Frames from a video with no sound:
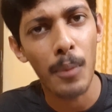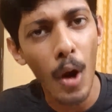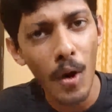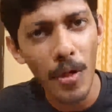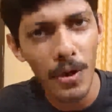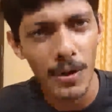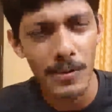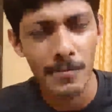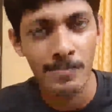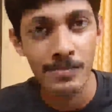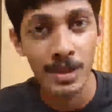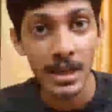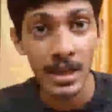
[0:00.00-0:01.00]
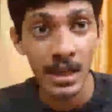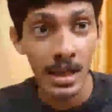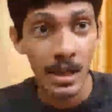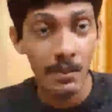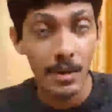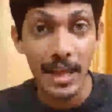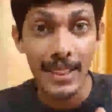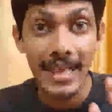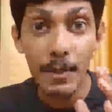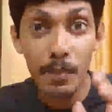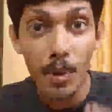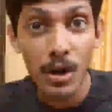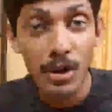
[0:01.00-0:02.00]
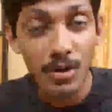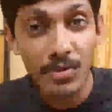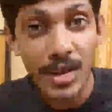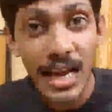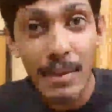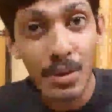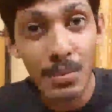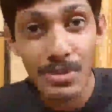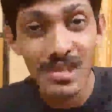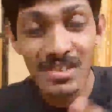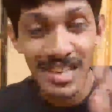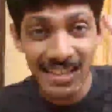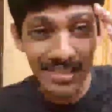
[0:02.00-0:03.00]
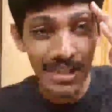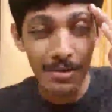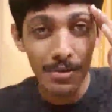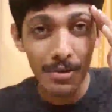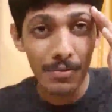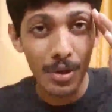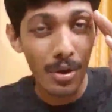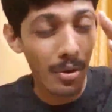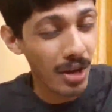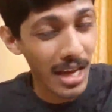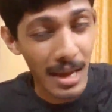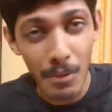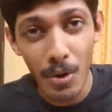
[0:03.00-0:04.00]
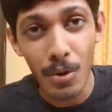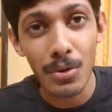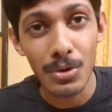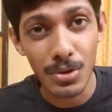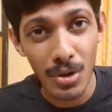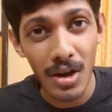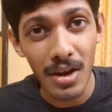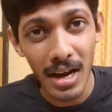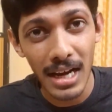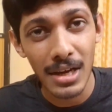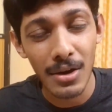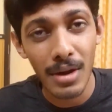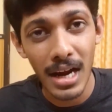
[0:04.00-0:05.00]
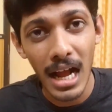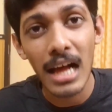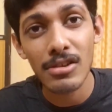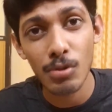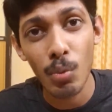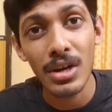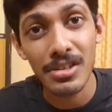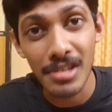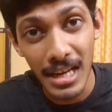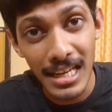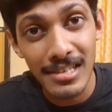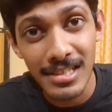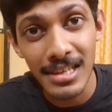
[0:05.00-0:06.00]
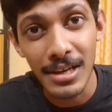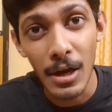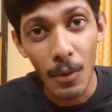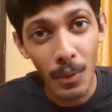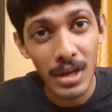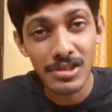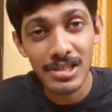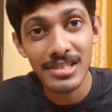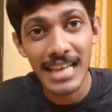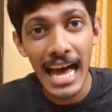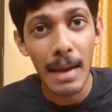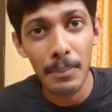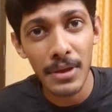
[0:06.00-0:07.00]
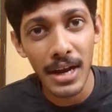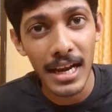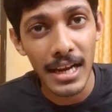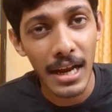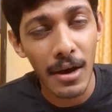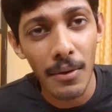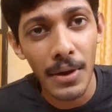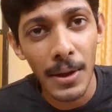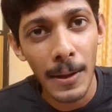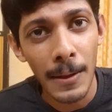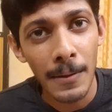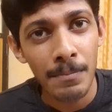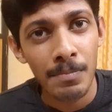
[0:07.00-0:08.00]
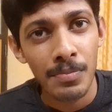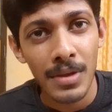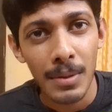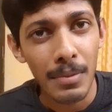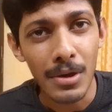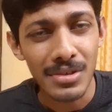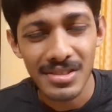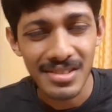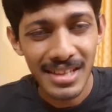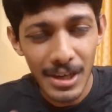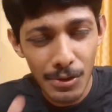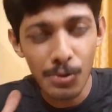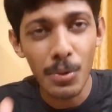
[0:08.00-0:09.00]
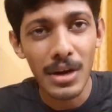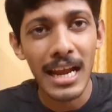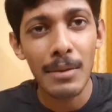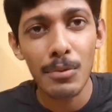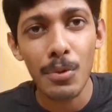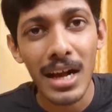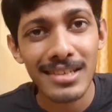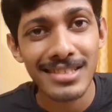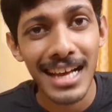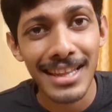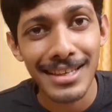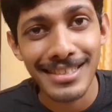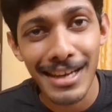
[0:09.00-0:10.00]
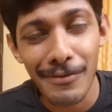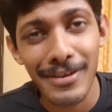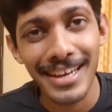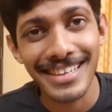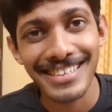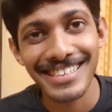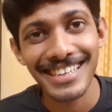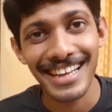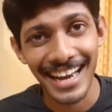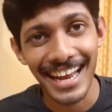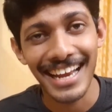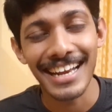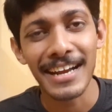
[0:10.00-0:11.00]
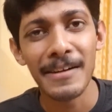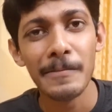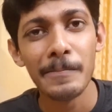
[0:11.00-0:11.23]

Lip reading: bothered. But at that point of time, the business executive thought, okay, I'm not going to talk right now and ask what the reason why she is happy right now, because there is no time to ask others' affairs, right?